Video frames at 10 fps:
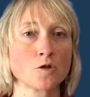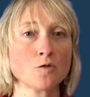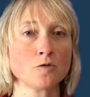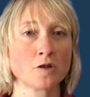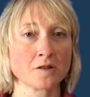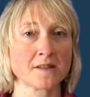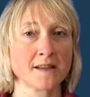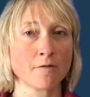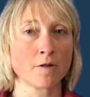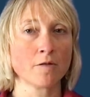
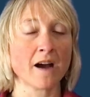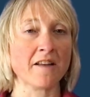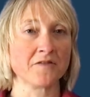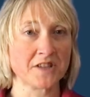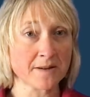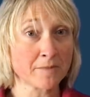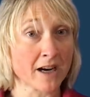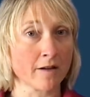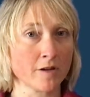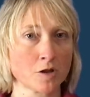2.0 and deep
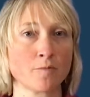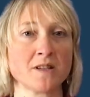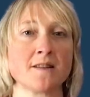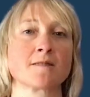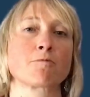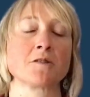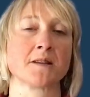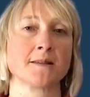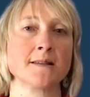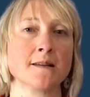dive into business
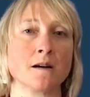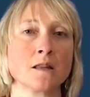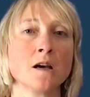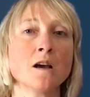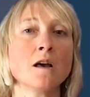process design,